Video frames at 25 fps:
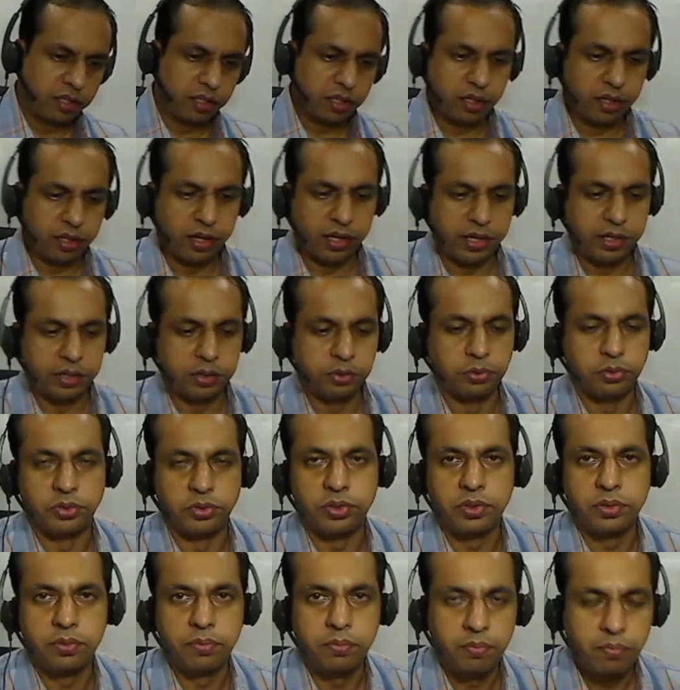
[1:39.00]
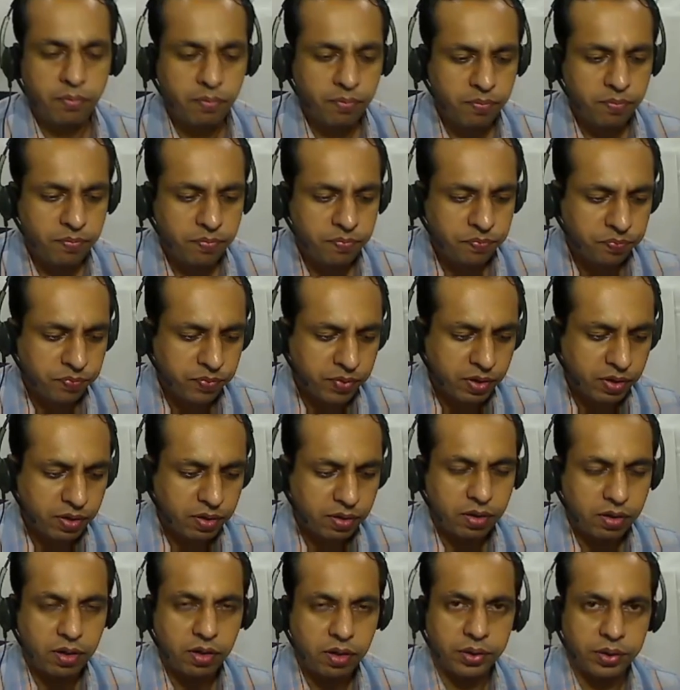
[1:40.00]
reduce.
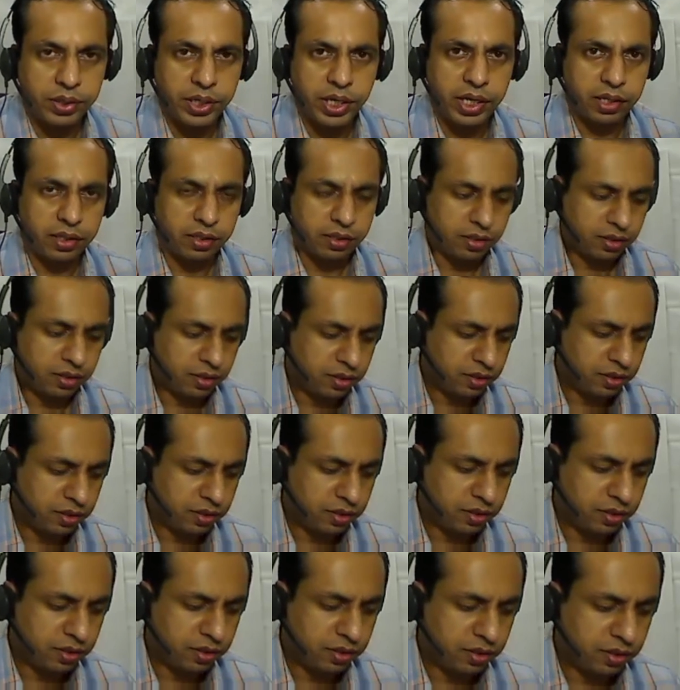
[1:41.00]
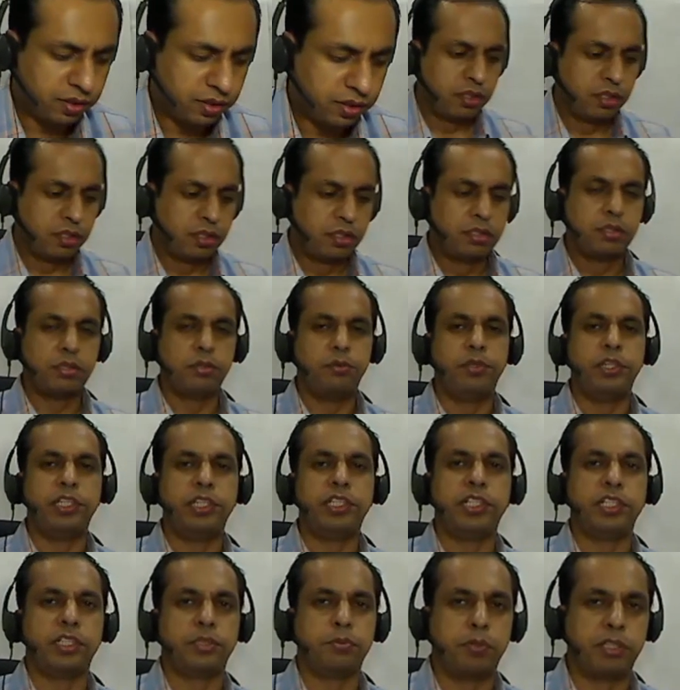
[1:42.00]
Okay. So,
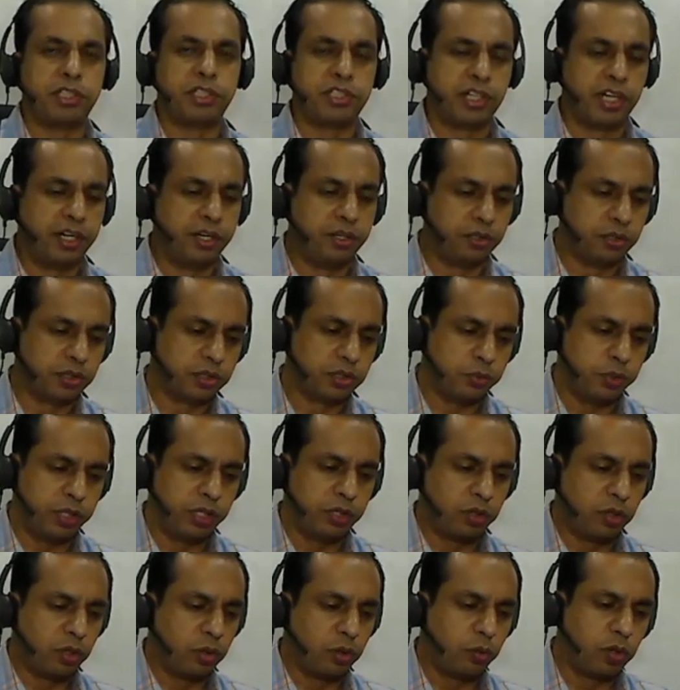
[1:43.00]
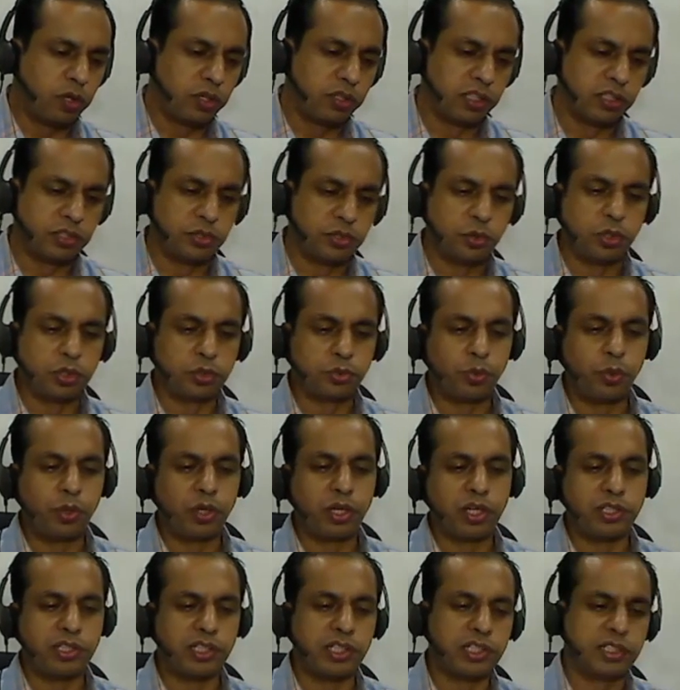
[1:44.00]
VGS must reduce. We don't know what the source
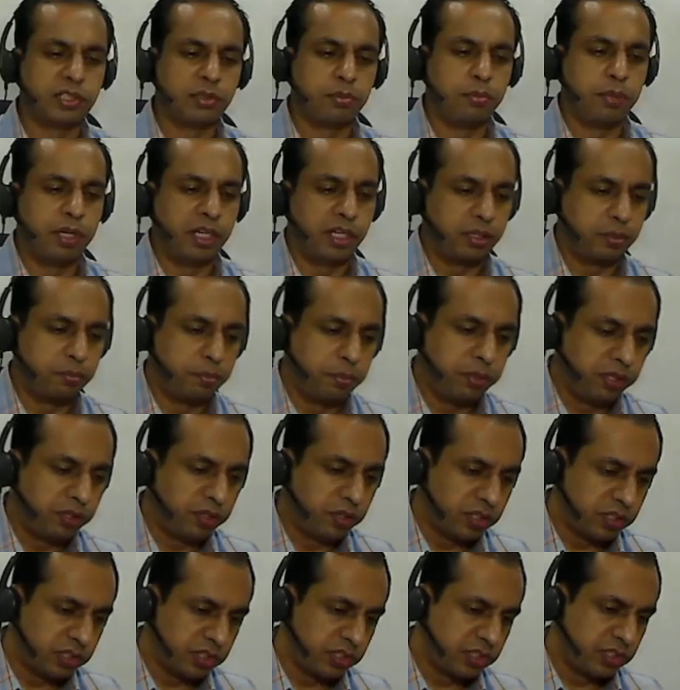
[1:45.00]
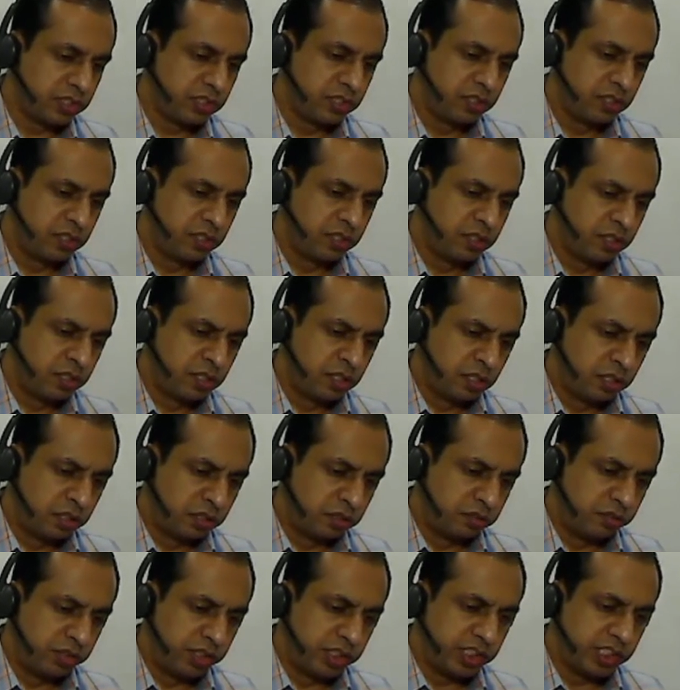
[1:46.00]
voltage is, but because
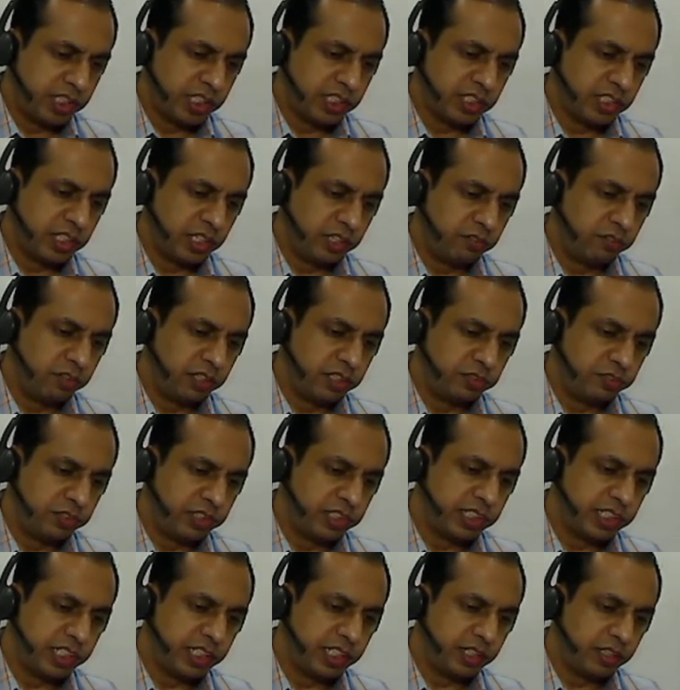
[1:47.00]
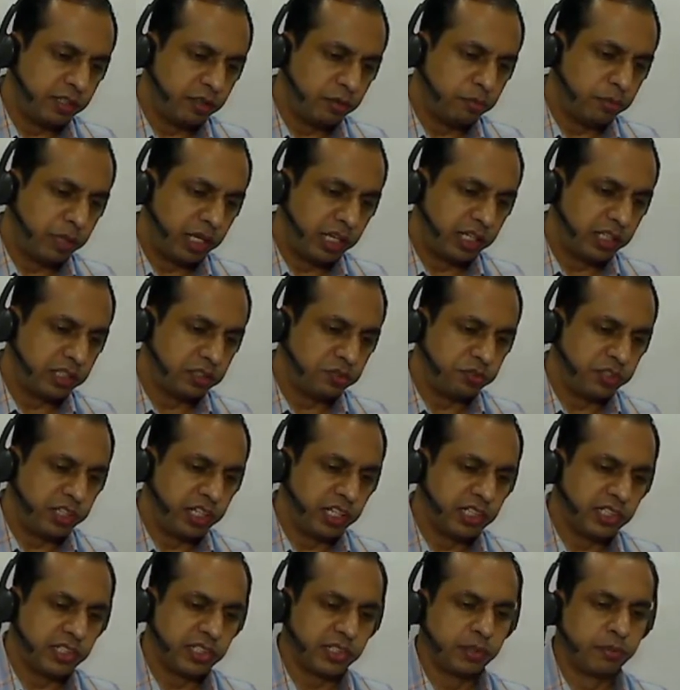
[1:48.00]
VGS equals VG minus
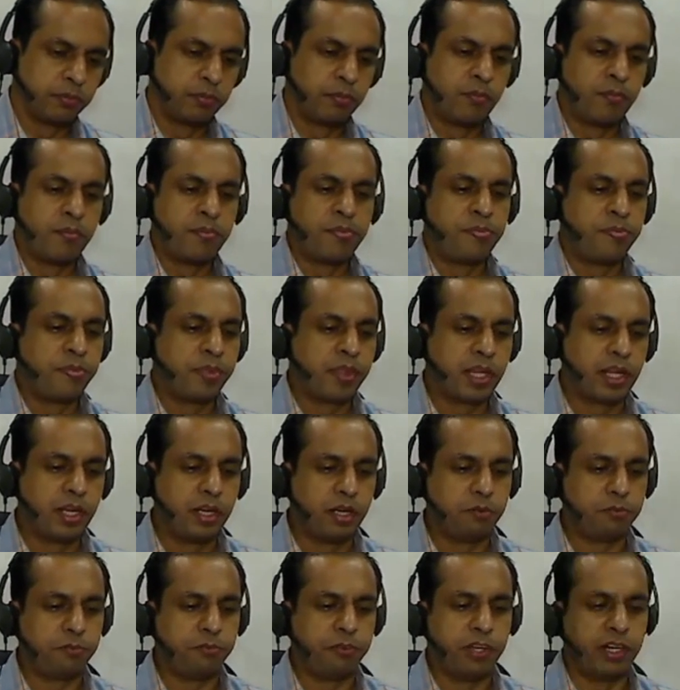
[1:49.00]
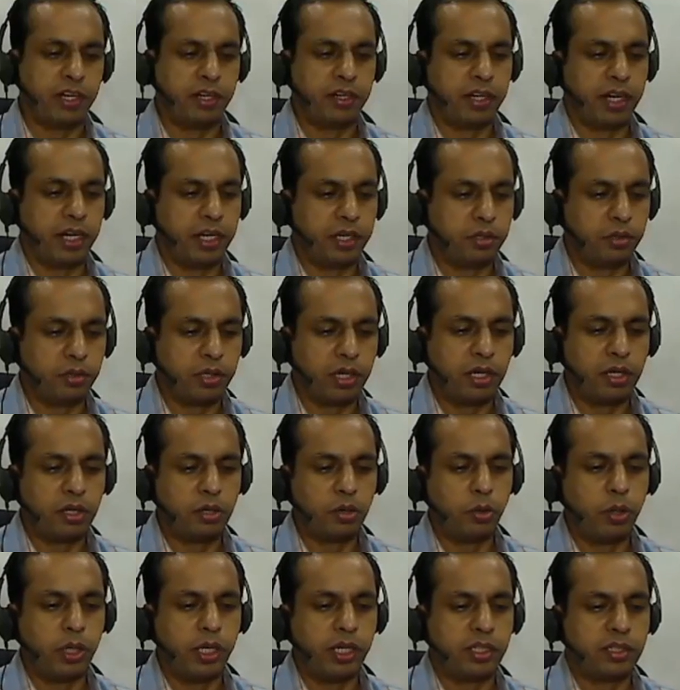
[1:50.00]
Vs, if we are trying to
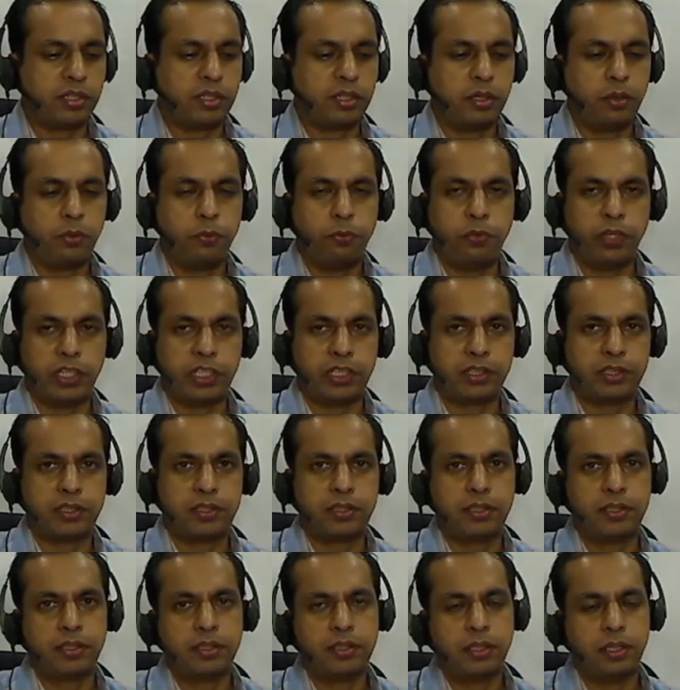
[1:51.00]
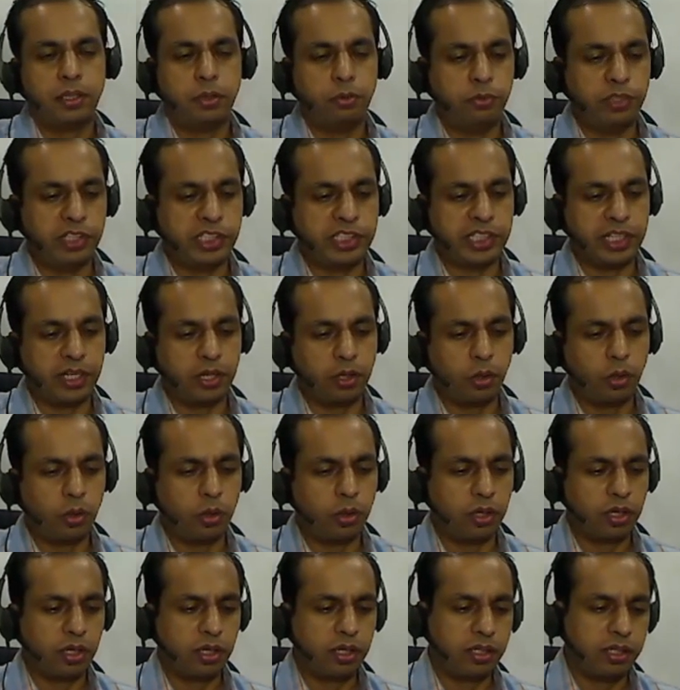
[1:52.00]
control it with VG
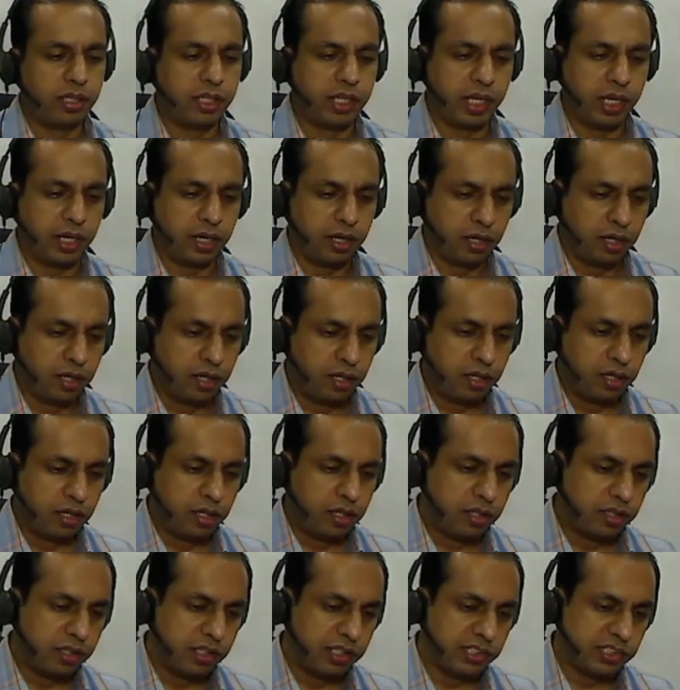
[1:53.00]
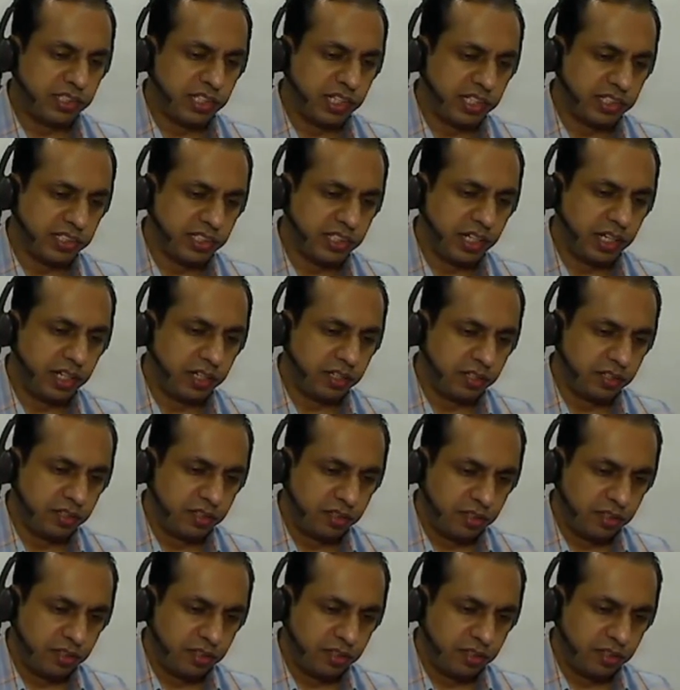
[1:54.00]
alone, then this says that